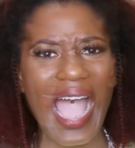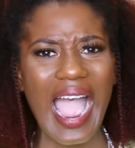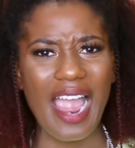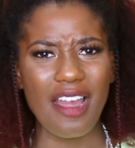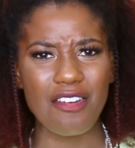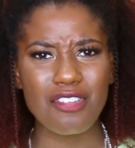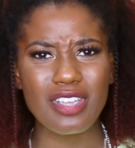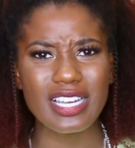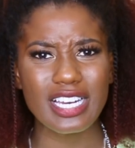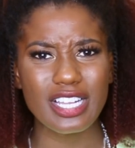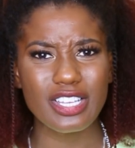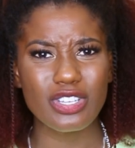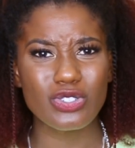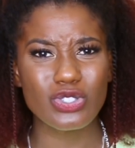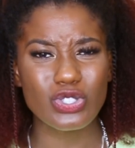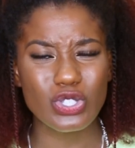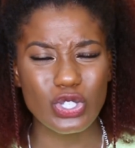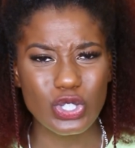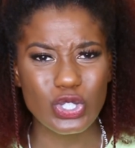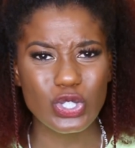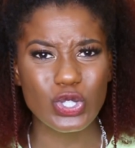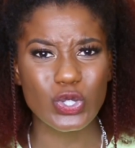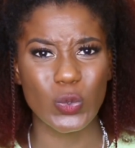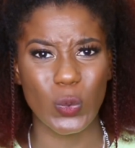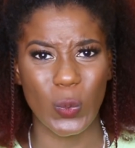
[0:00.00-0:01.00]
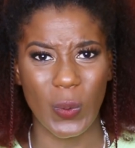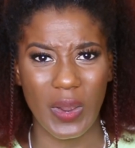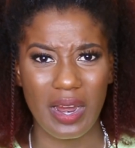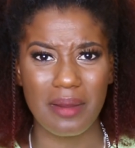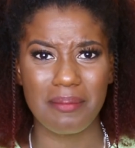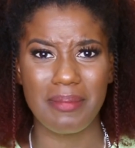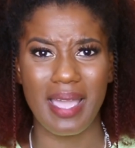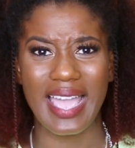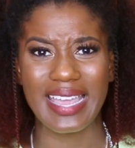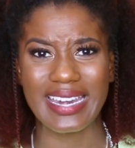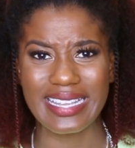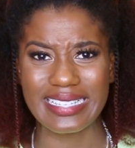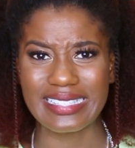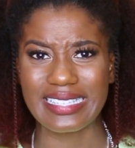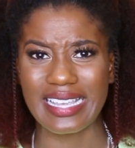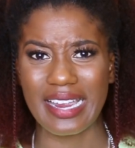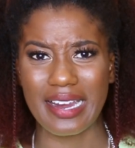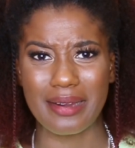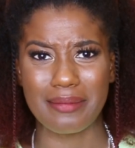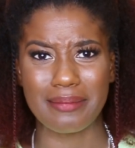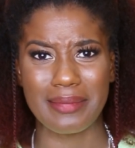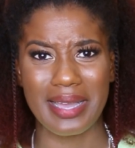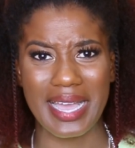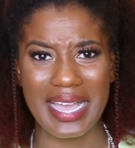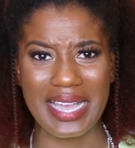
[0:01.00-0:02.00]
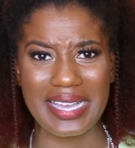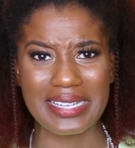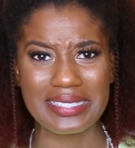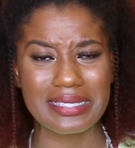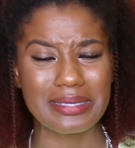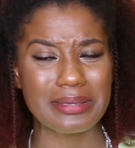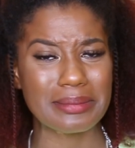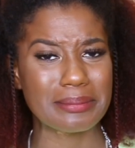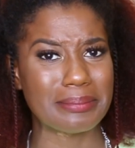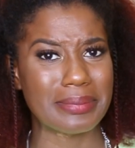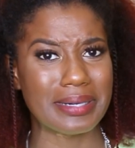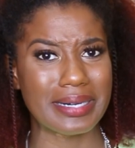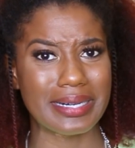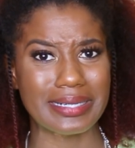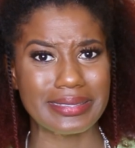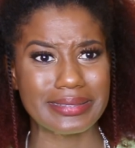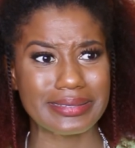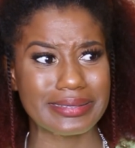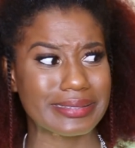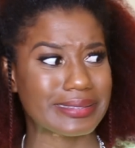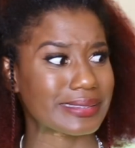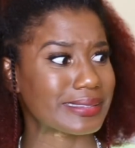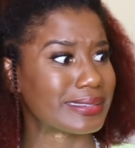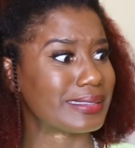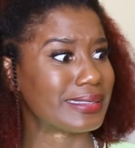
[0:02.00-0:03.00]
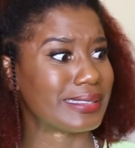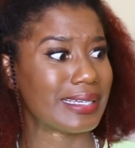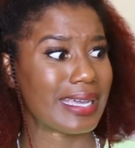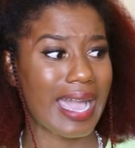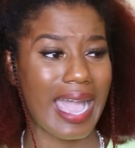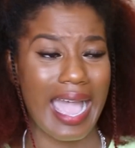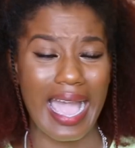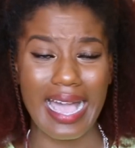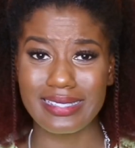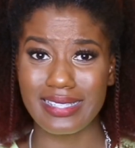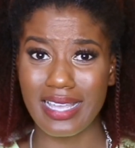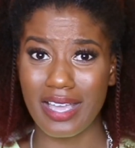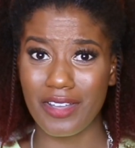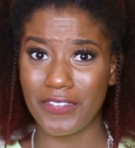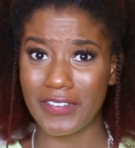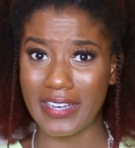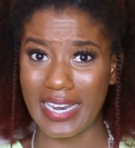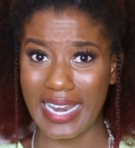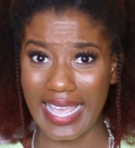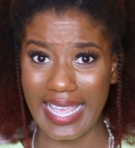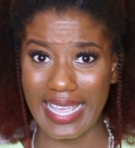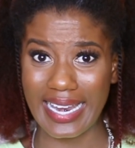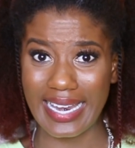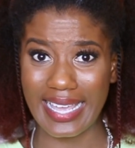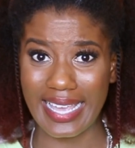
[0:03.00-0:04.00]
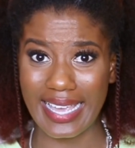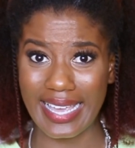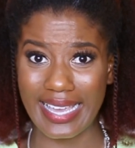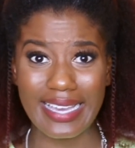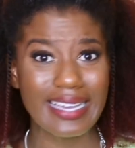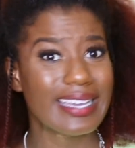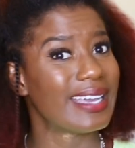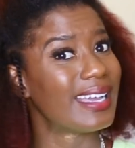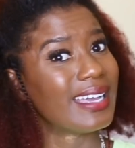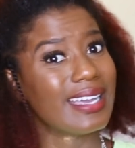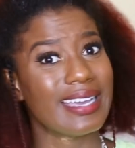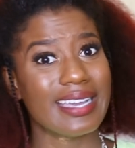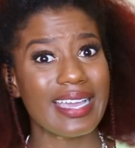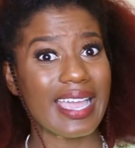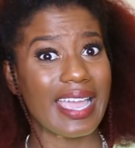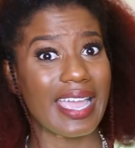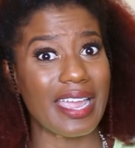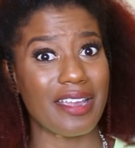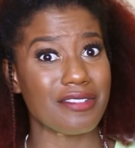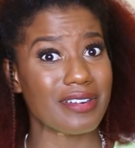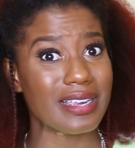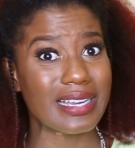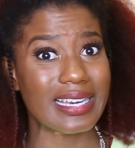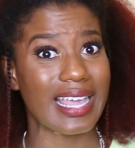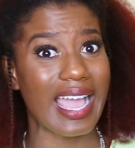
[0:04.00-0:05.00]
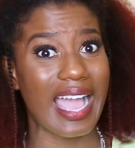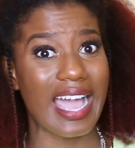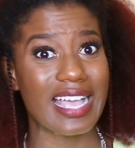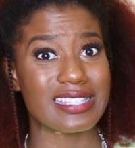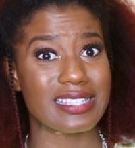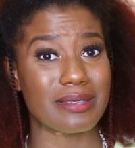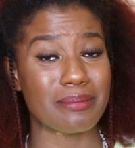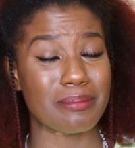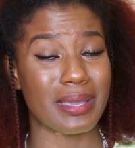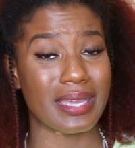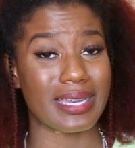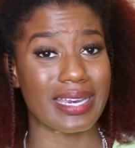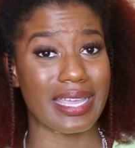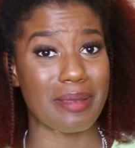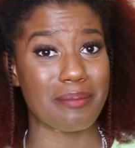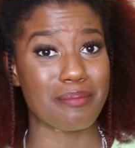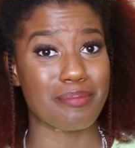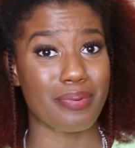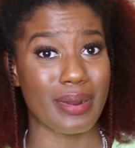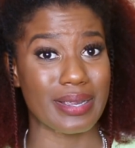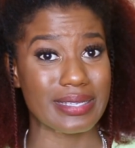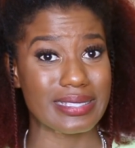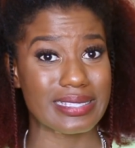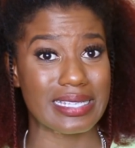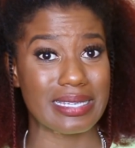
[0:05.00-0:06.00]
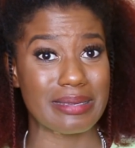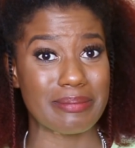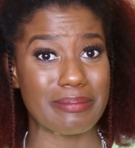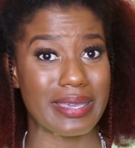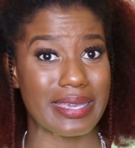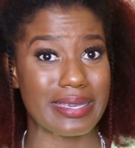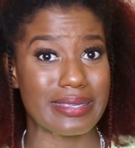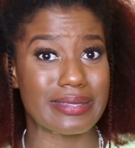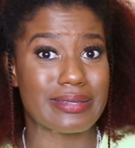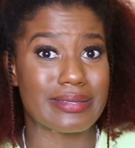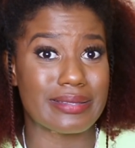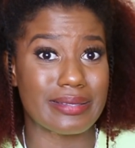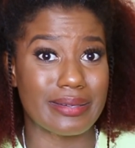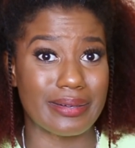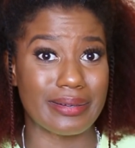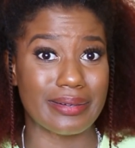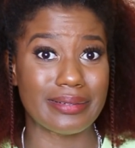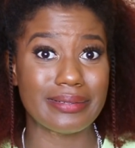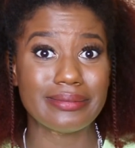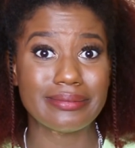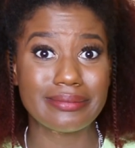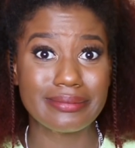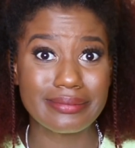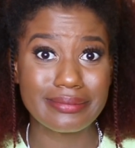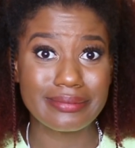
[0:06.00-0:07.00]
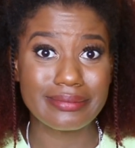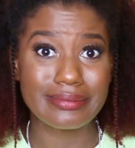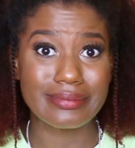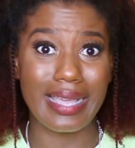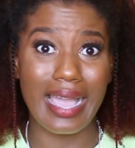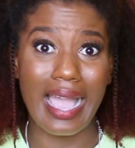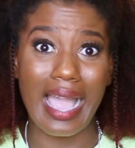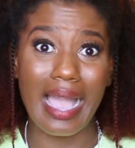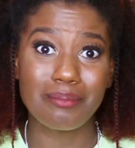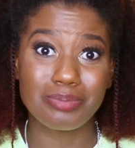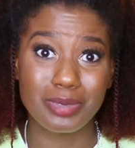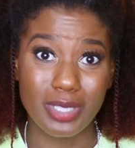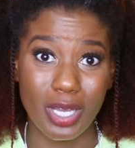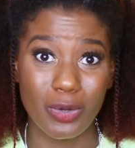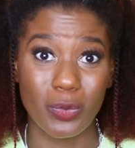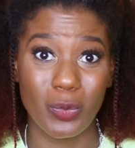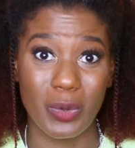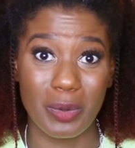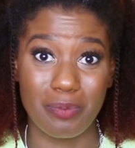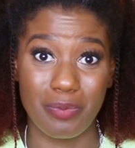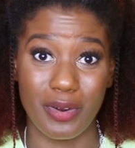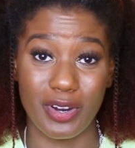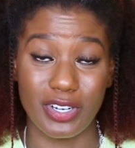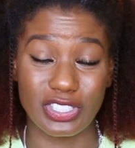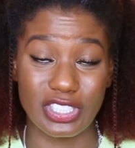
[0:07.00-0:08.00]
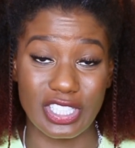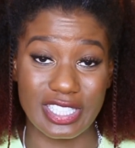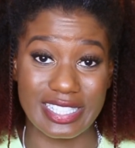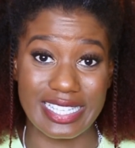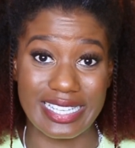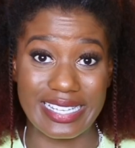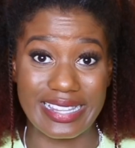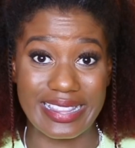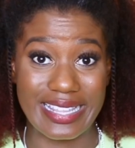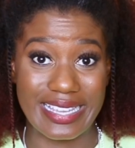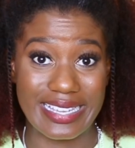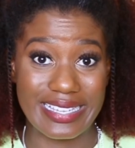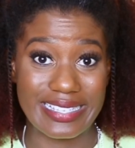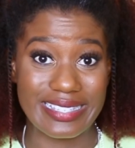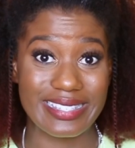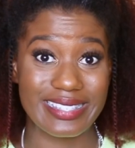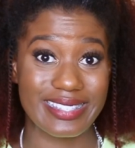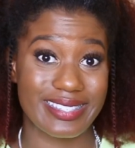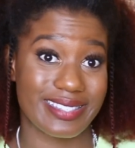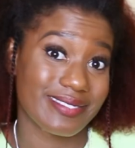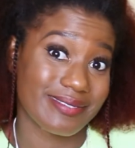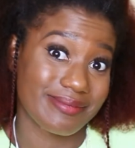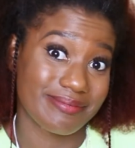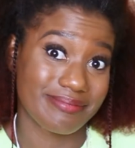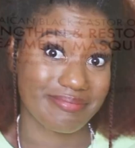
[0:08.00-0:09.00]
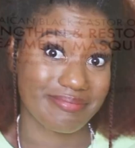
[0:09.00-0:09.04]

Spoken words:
I really used to swear by this hair mask, but as of lately, it really hasn't been impressing me, so I'm done with purchasing this.